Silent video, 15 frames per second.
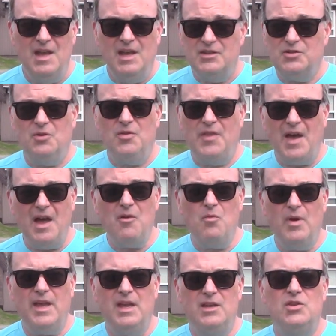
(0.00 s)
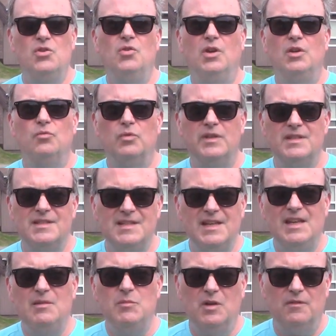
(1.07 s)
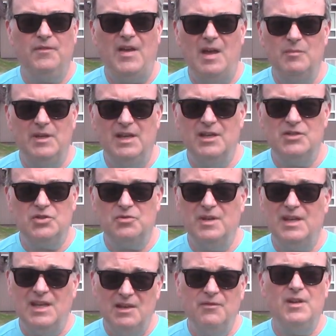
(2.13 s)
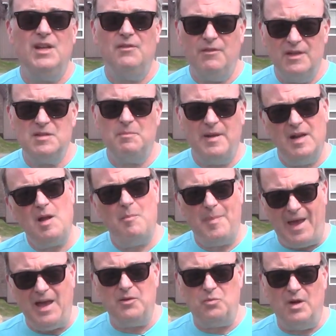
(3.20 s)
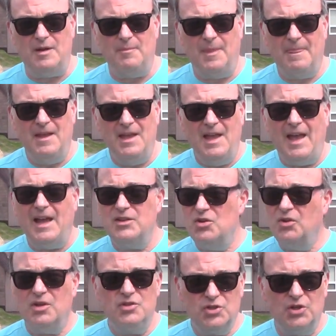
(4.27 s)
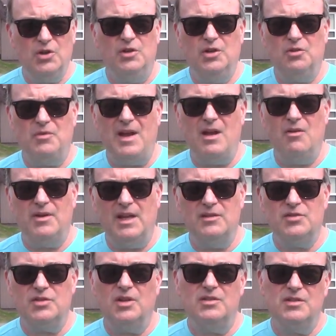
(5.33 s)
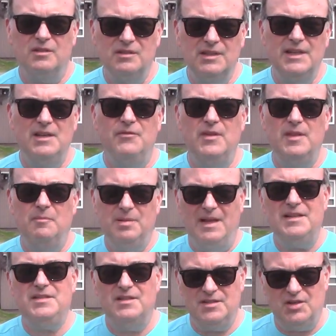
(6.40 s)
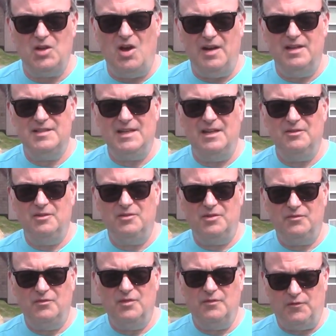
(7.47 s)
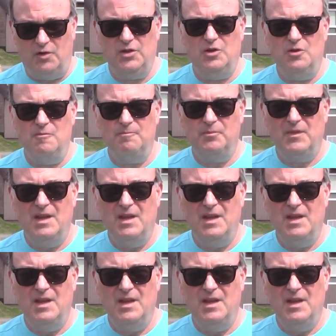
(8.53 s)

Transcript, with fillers: So that way you can redeem your family history even if it's been a bad one. And you can turn it around and start to live in the blessings that God intended for you.